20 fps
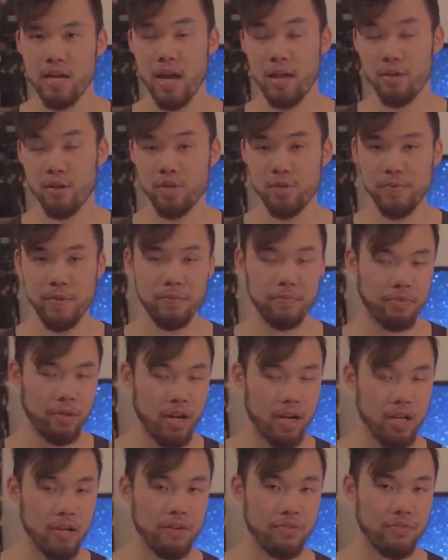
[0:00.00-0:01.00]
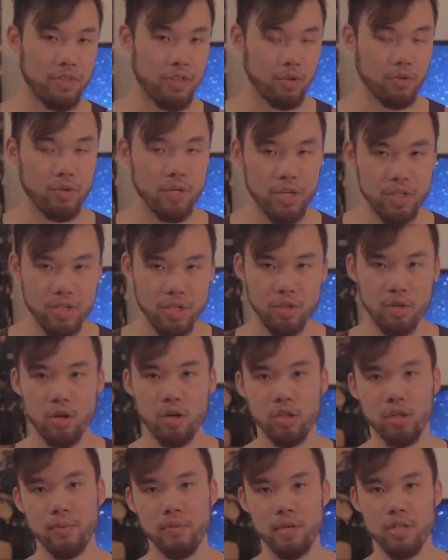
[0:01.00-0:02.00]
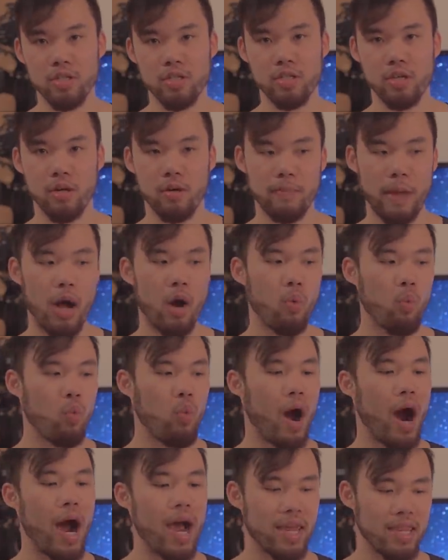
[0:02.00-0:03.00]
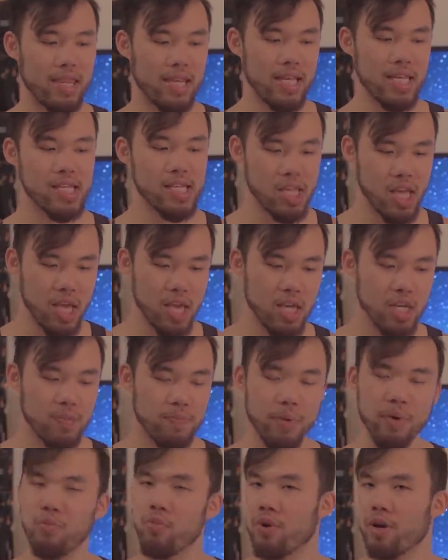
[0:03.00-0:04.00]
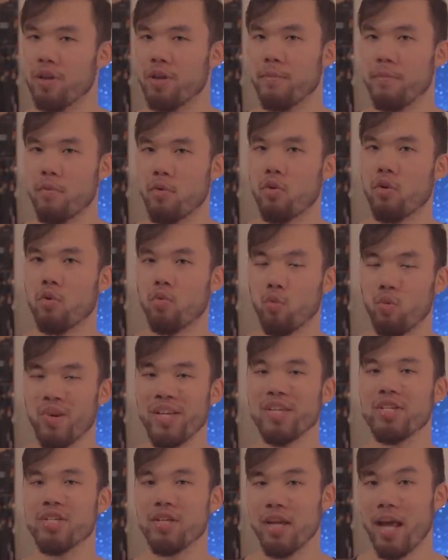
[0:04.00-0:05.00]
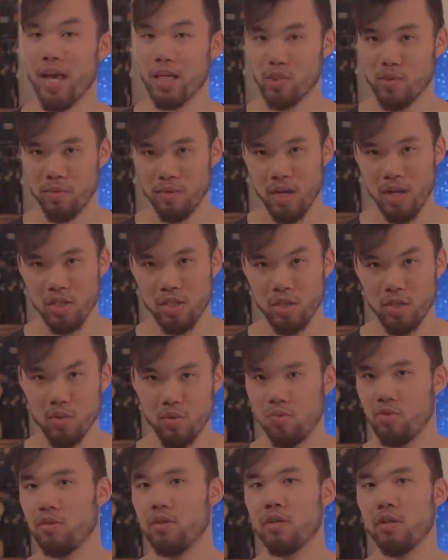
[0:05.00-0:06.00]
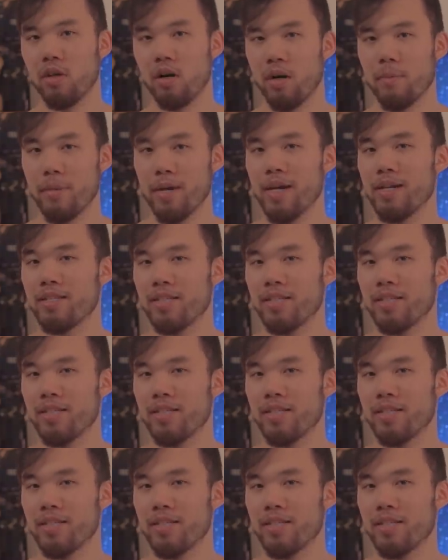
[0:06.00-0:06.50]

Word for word: Now, there's been plenty of theories and arguments about why this is, but one of the more recent explanations really caught my